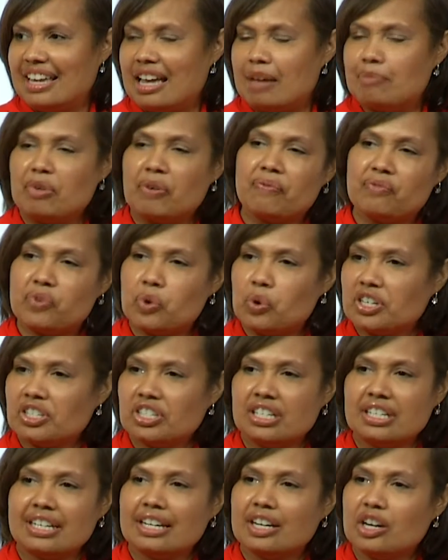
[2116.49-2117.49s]
And before
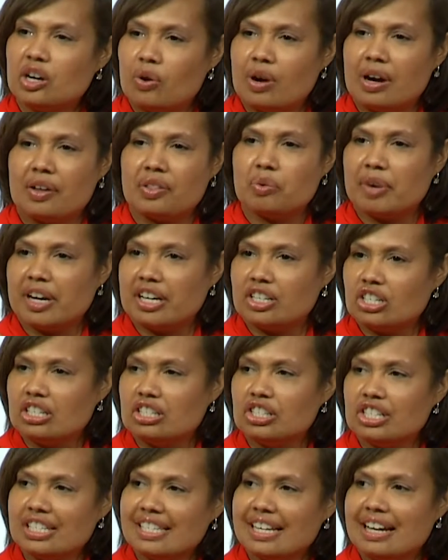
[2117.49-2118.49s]
she can go all the way,
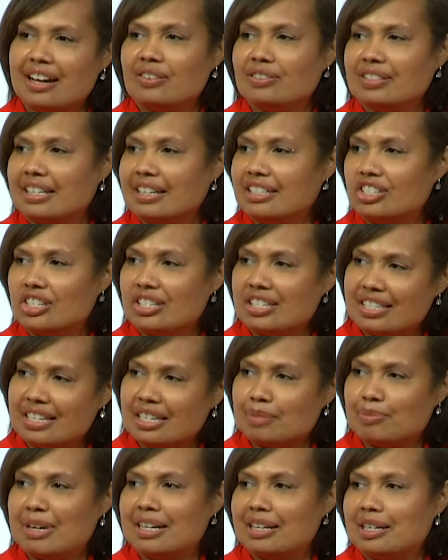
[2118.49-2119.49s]
she looks out, and she
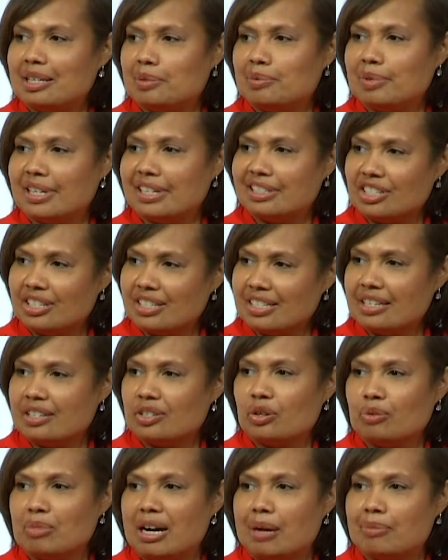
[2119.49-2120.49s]
sees my husband, she
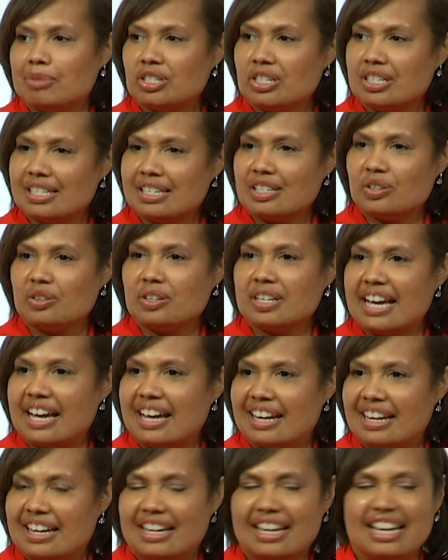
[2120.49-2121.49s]
sees her mama, she sees her
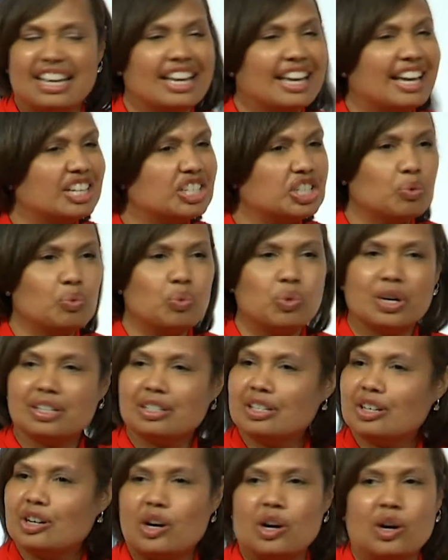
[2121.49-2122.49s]
daddy, and she
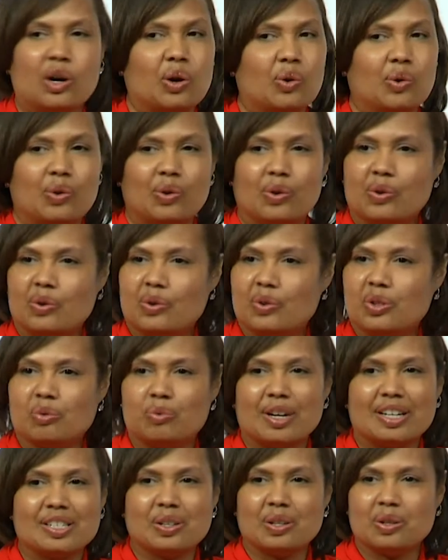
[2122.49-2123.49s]
wouldn't go the
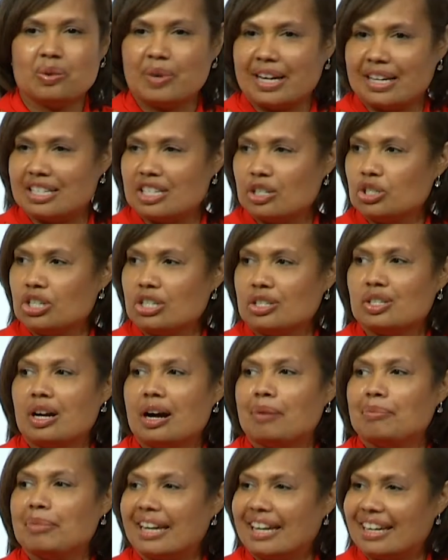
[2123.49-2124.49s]
rest of the way until she
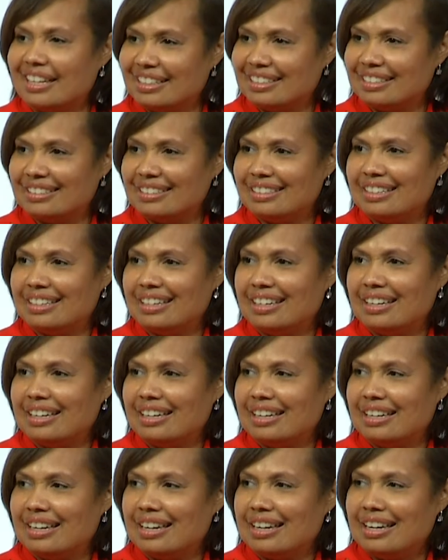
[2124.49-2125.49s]
saw me.
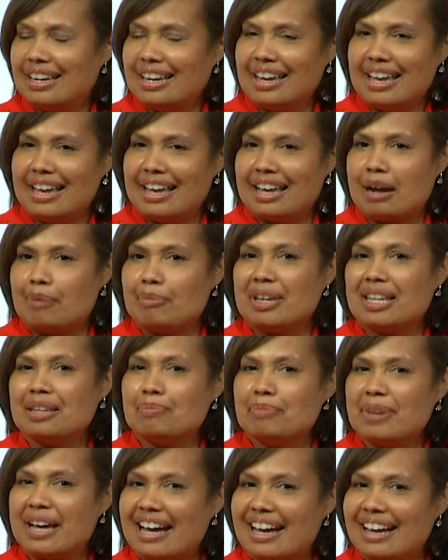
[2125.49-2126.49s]
And I'm in
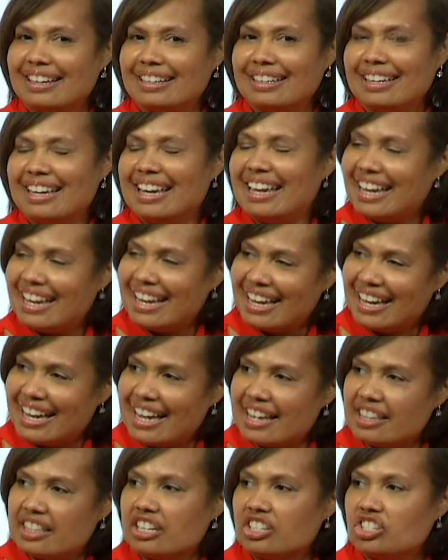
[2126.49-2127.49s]
the back,
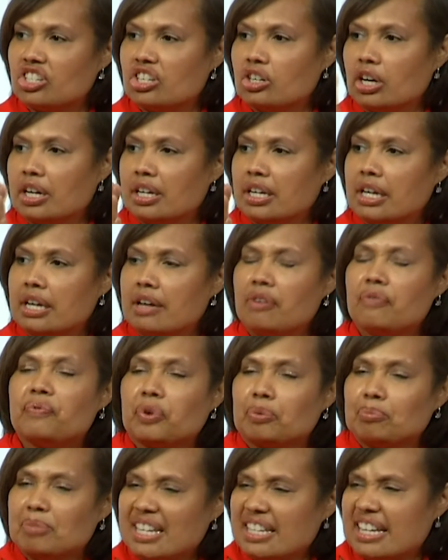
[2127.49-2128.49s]
and then she goes,
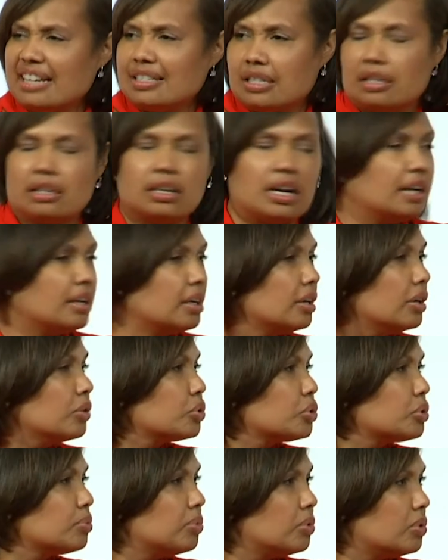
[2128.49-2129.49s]
for me, that's a
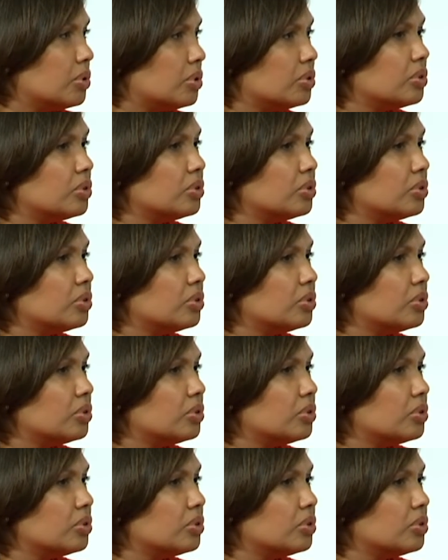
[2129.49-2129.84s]
non-negotiable.